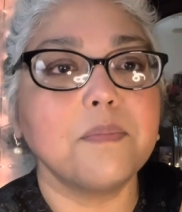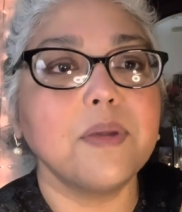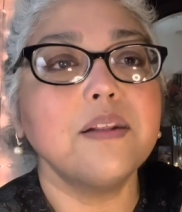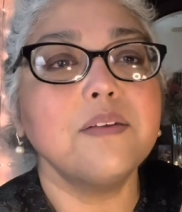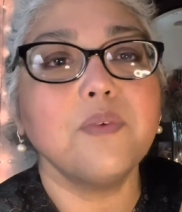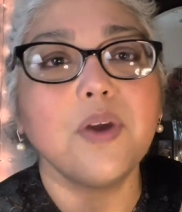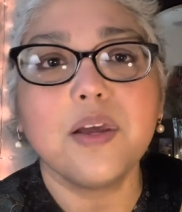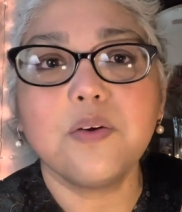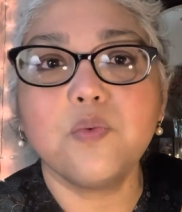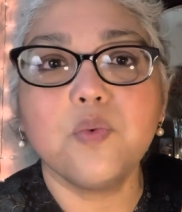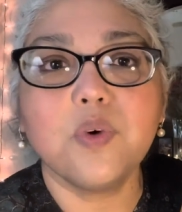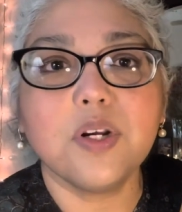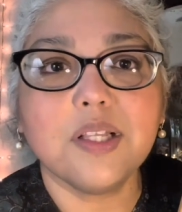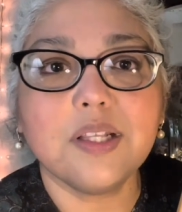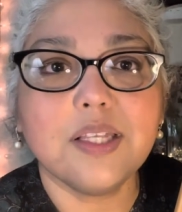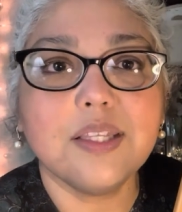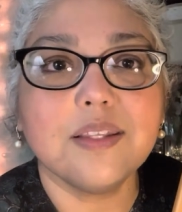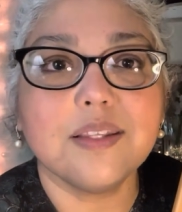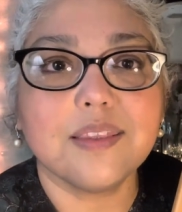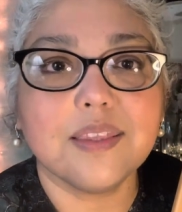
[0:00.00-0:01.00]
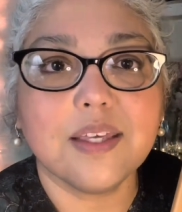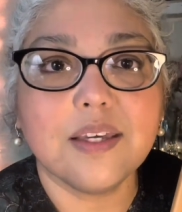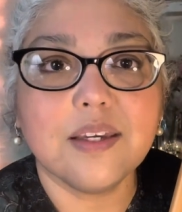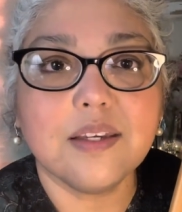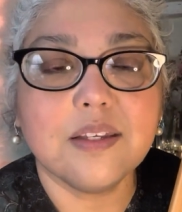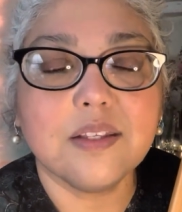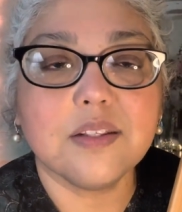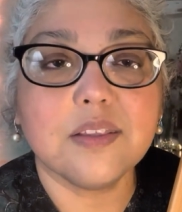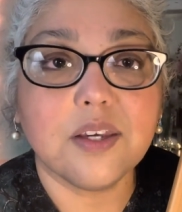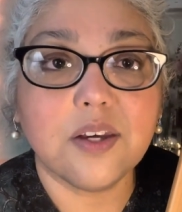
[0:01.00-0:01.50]
And, and really the
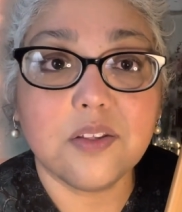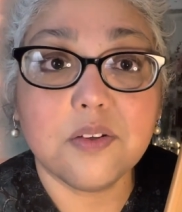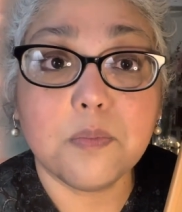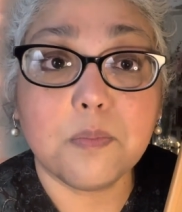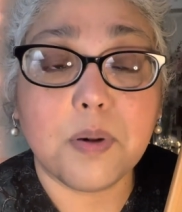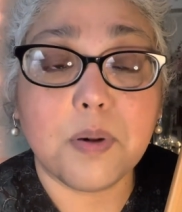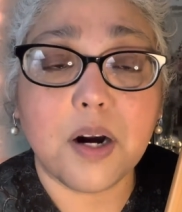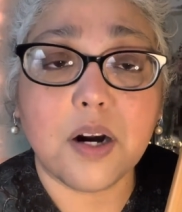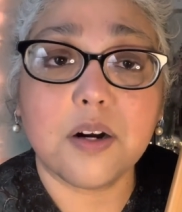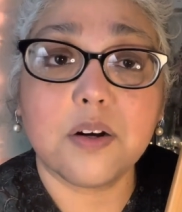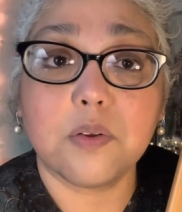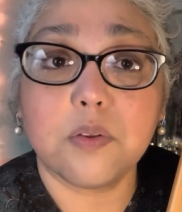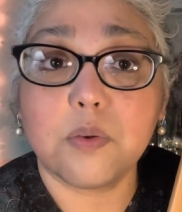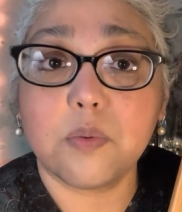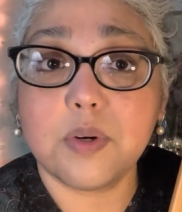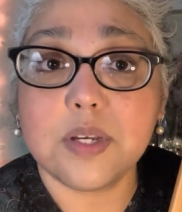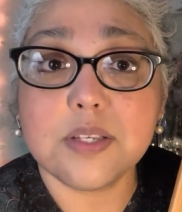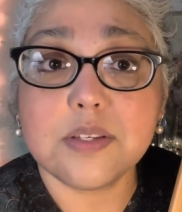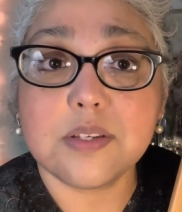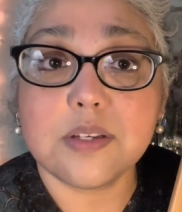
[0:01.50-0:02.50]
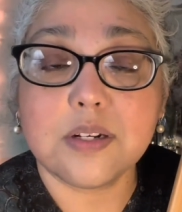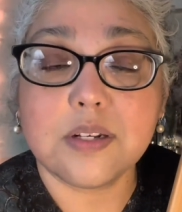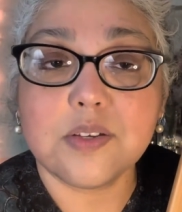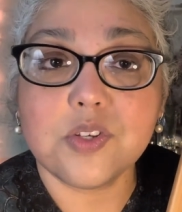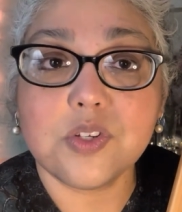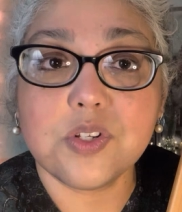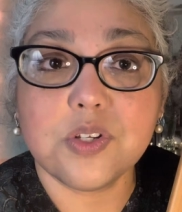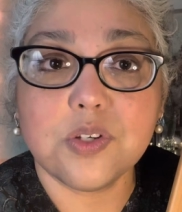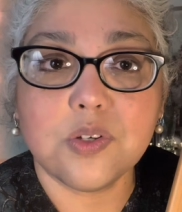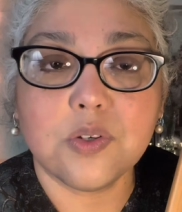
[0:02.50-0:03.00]
thing, the other part of the reason
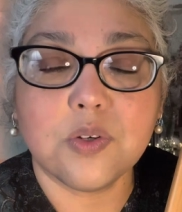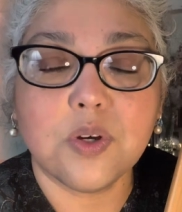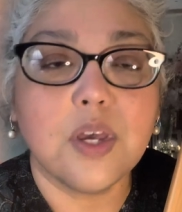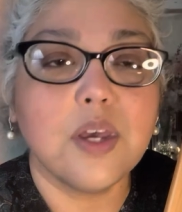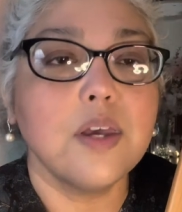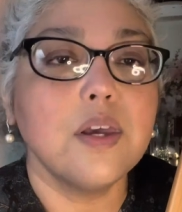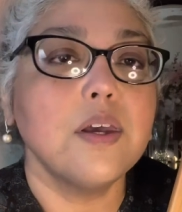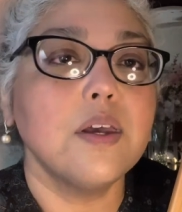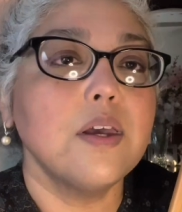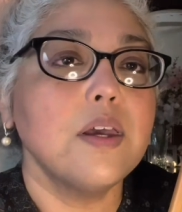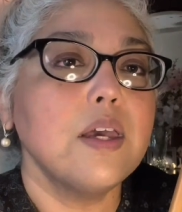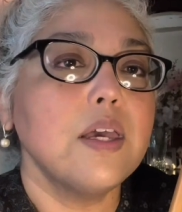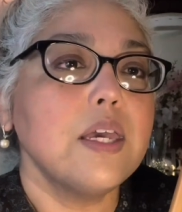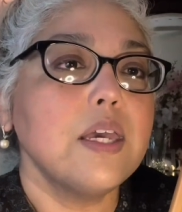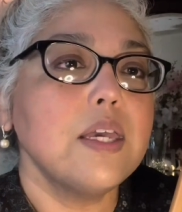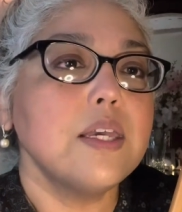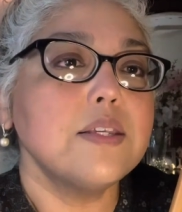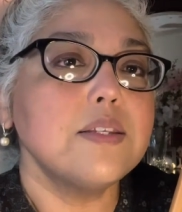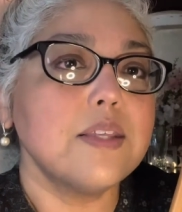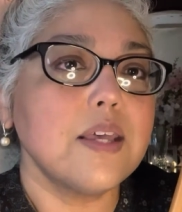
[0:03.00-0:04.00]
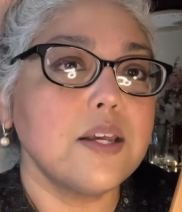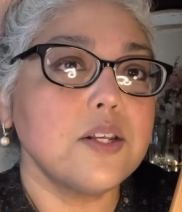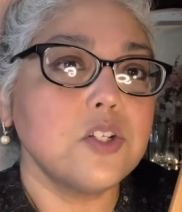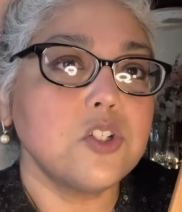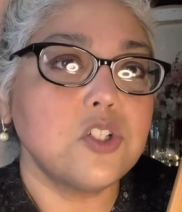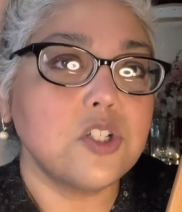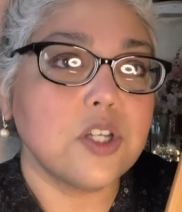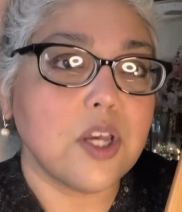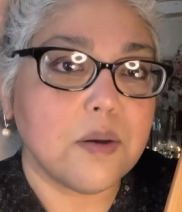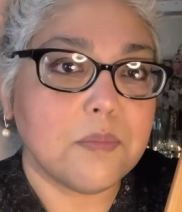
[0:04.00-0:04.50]
is too, is
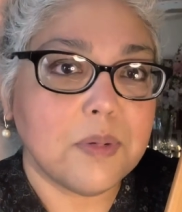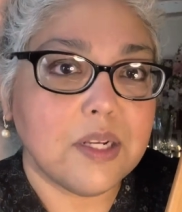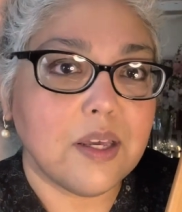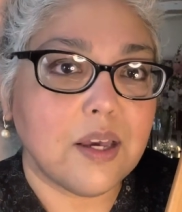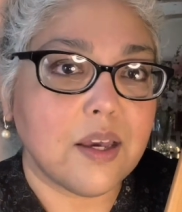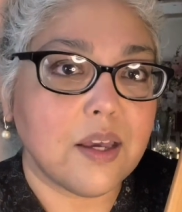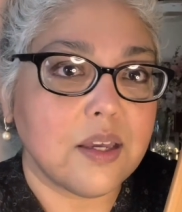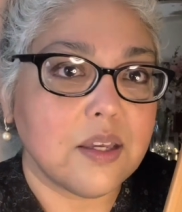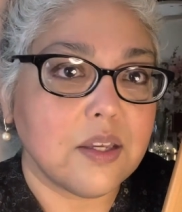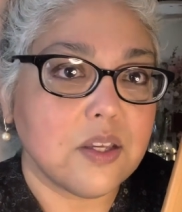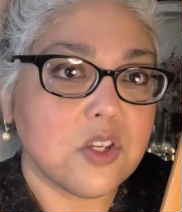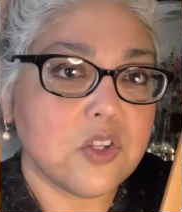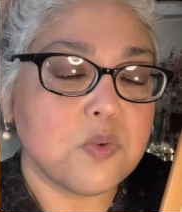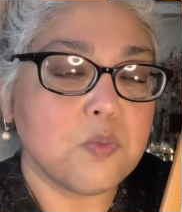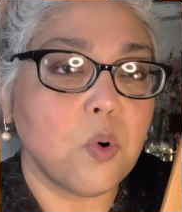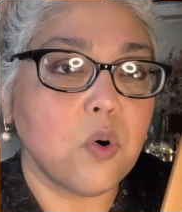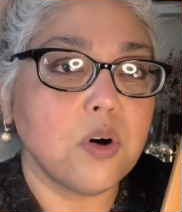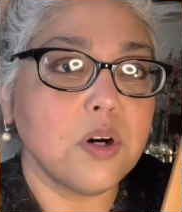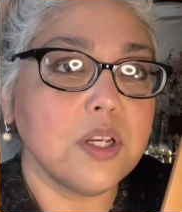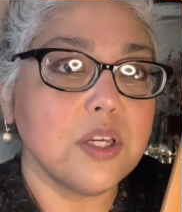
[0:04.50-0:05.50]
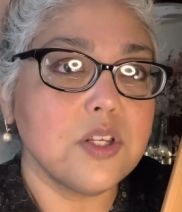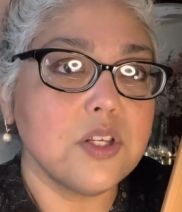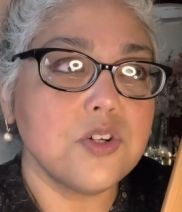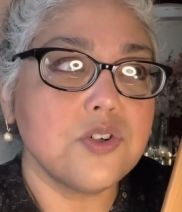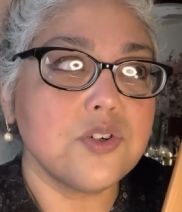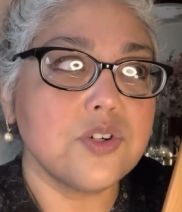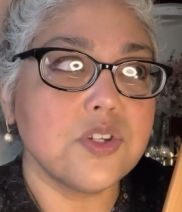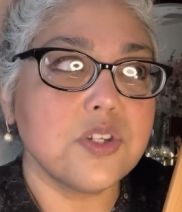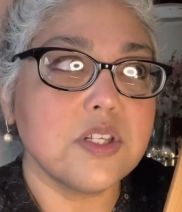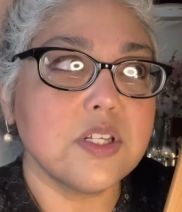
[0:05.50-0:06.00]
that Gemini is more
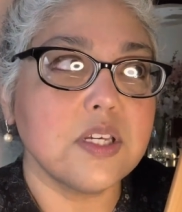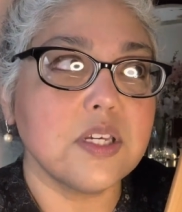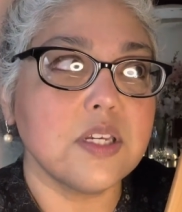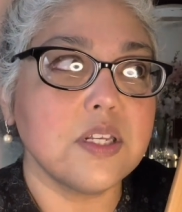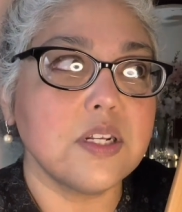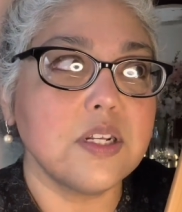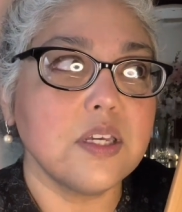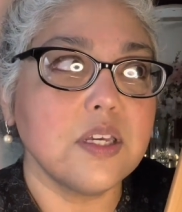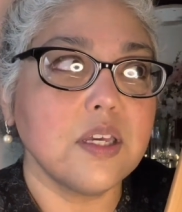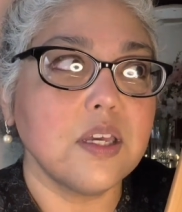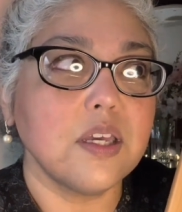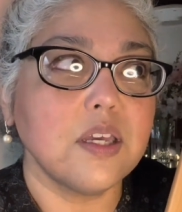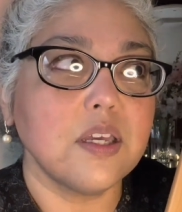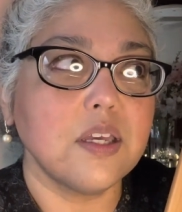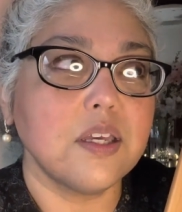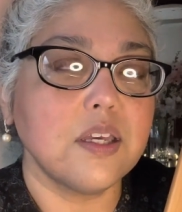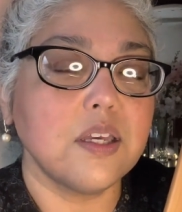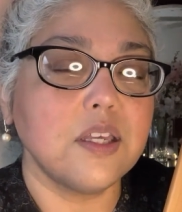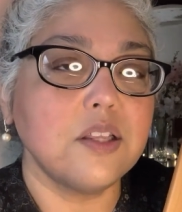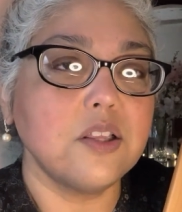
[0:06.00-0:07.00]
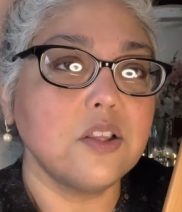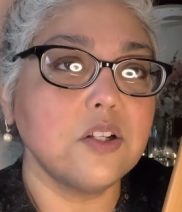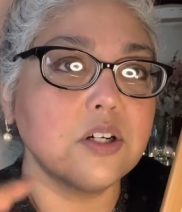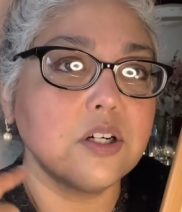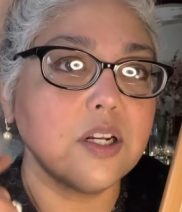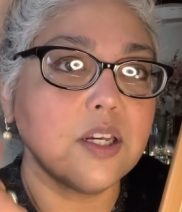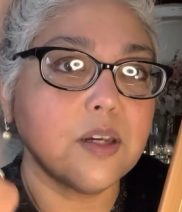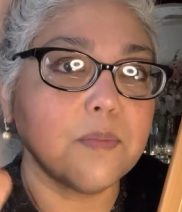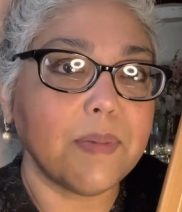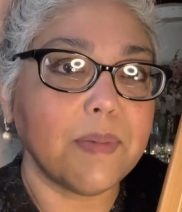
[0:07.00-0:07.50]
interested in
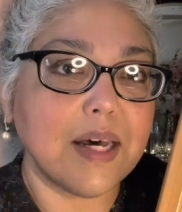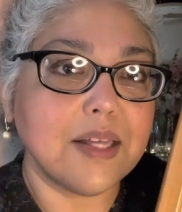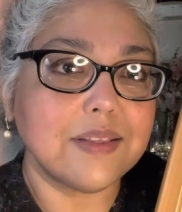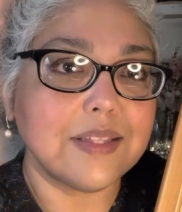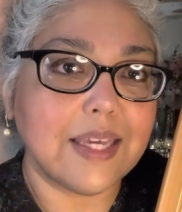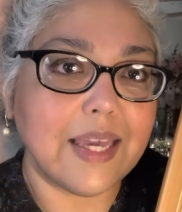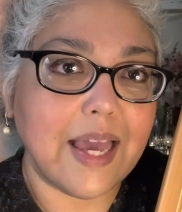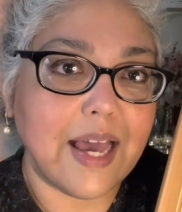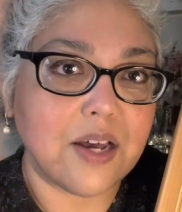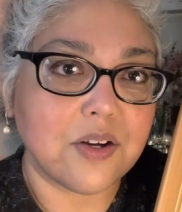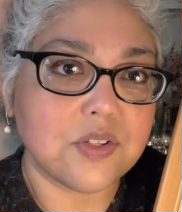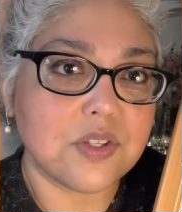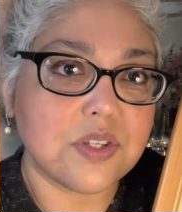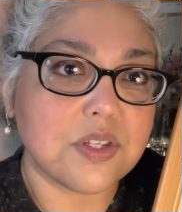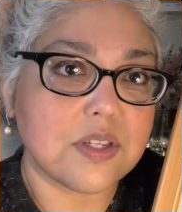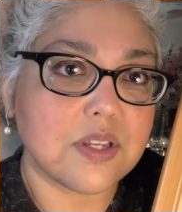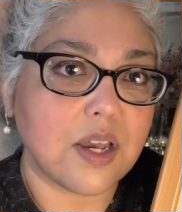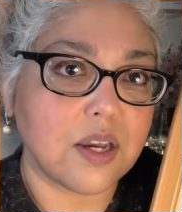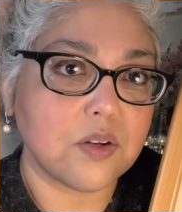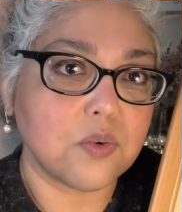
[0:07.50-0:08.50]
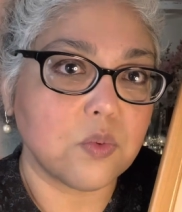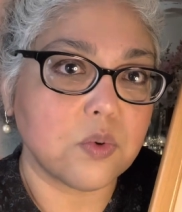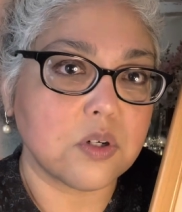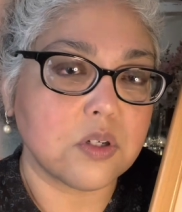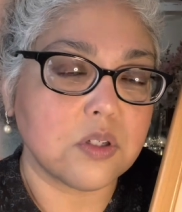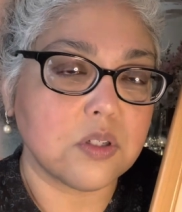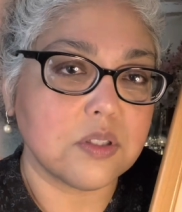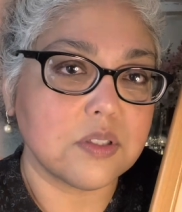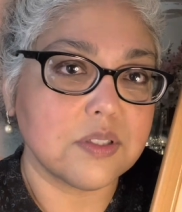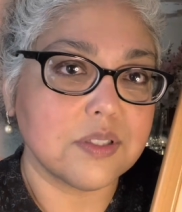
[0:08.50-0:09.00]
learning about the outside
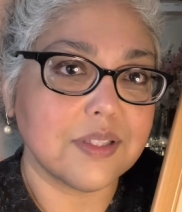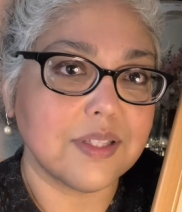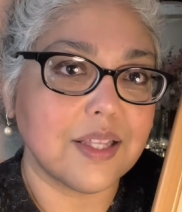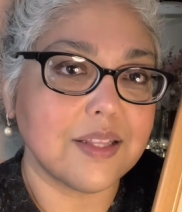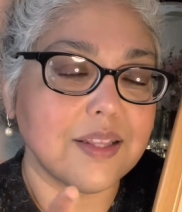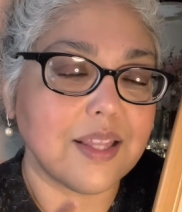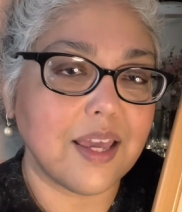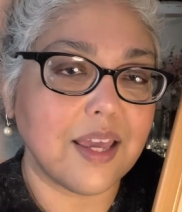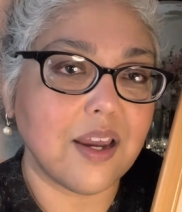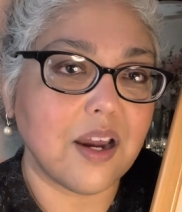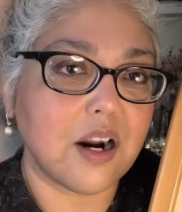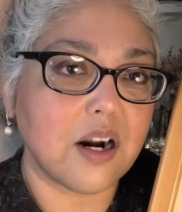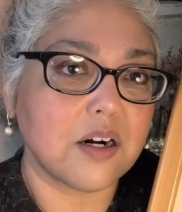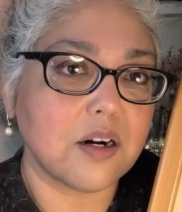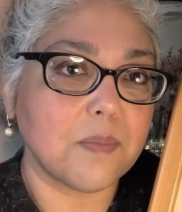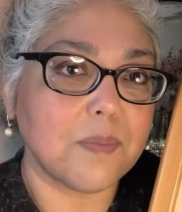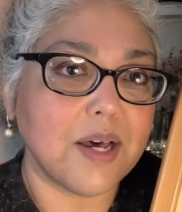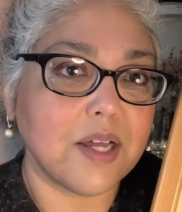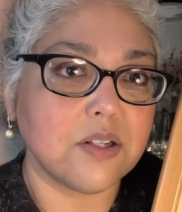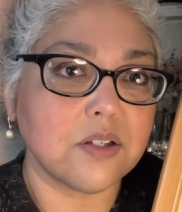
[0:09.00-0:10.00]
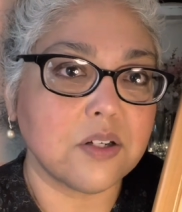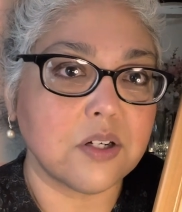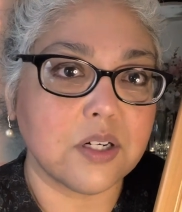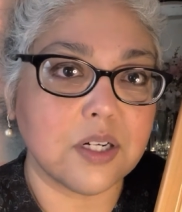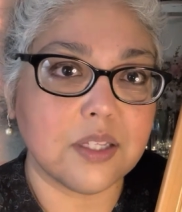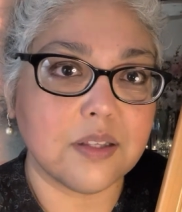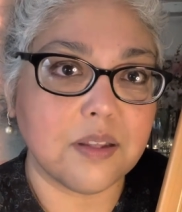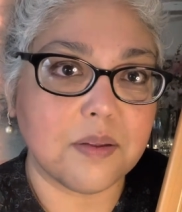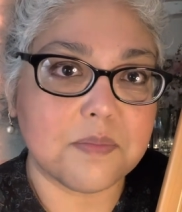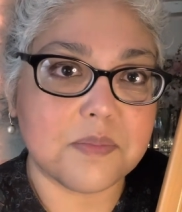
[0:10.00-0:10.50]
world than they are about
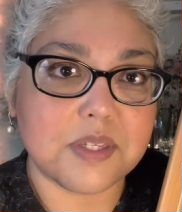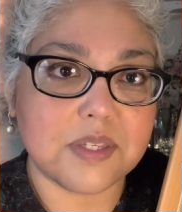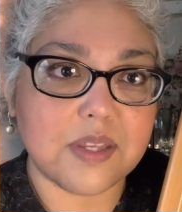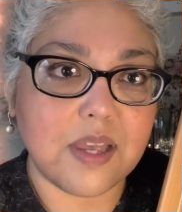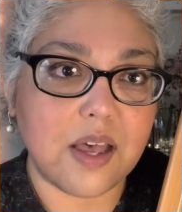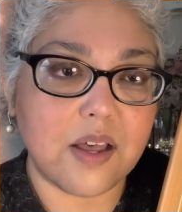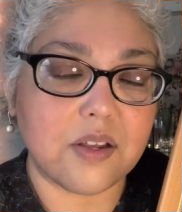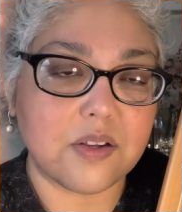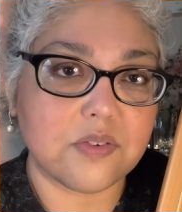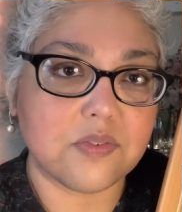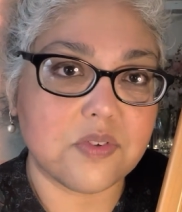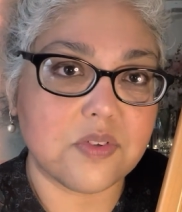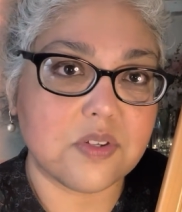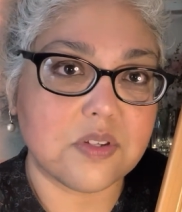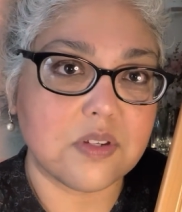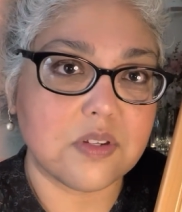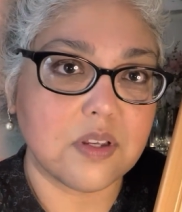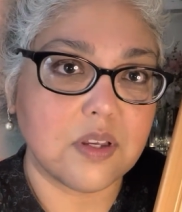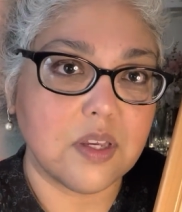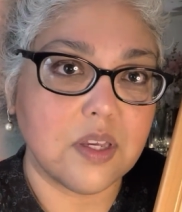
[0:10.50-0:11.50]
learning themselves.